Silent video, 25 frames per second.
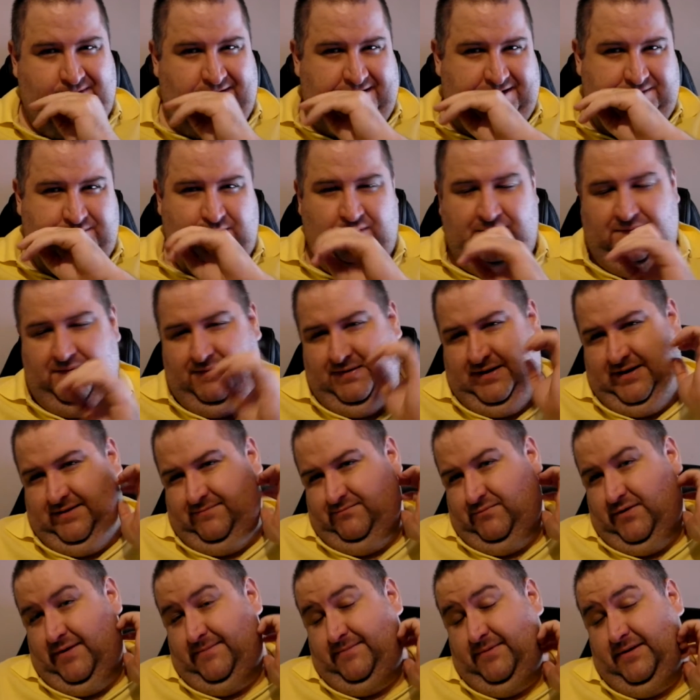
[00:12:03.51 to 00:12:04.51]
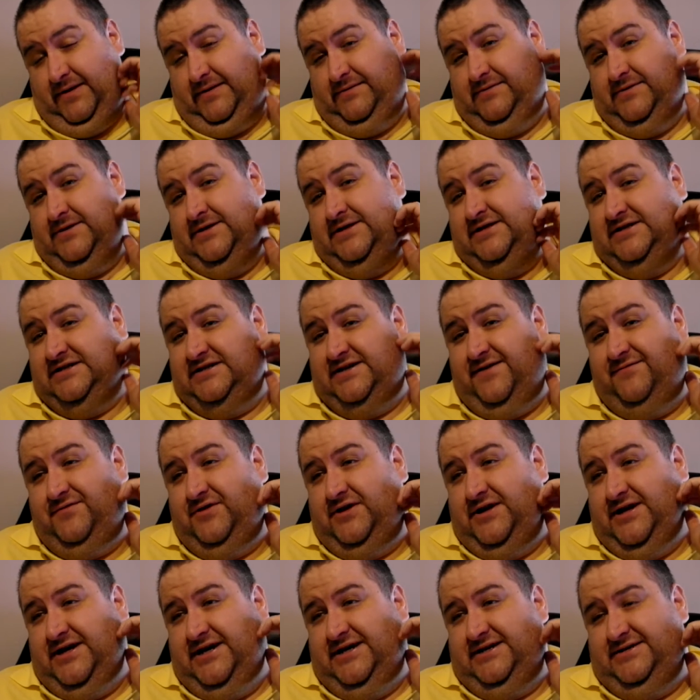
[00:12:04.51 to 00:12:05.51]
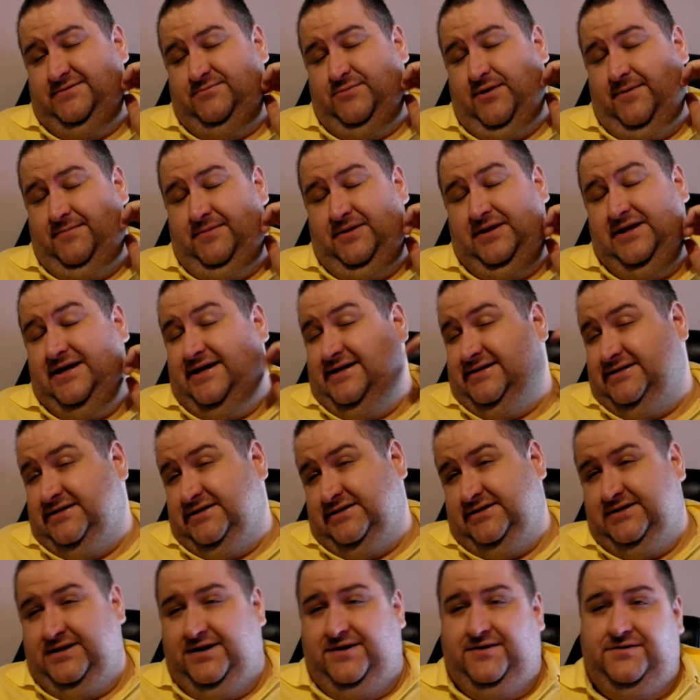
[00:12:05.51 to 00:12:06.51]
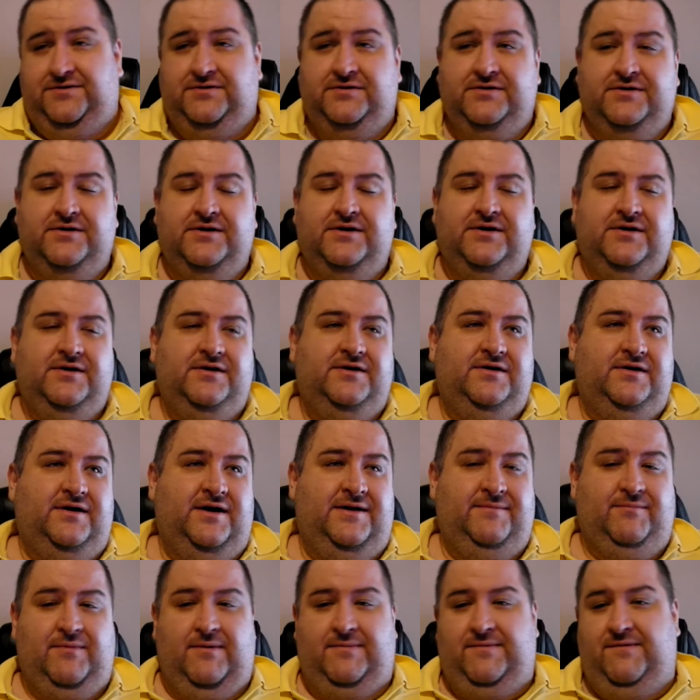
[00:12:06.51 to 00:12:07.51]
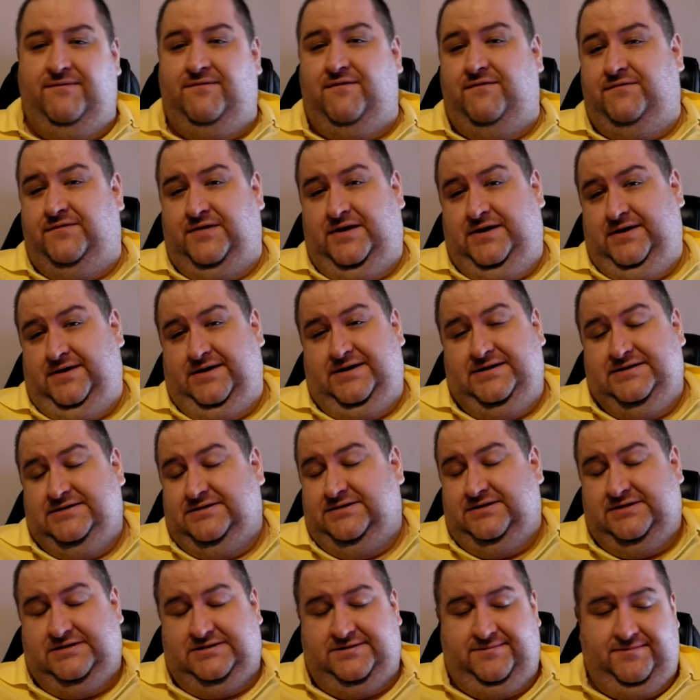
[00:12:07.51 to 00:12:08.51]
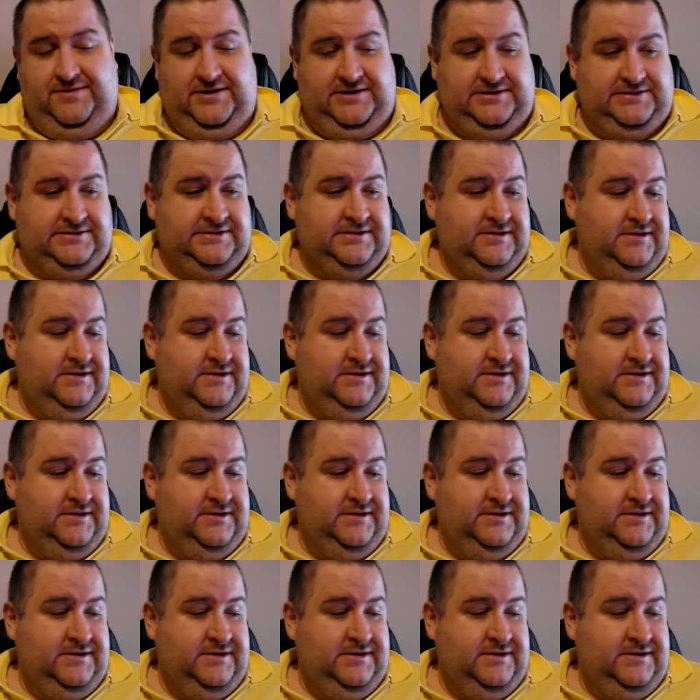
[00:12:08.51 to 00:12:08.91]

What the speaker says: It probably might be 7 days, it might be less. It might be 15 days. It just depends.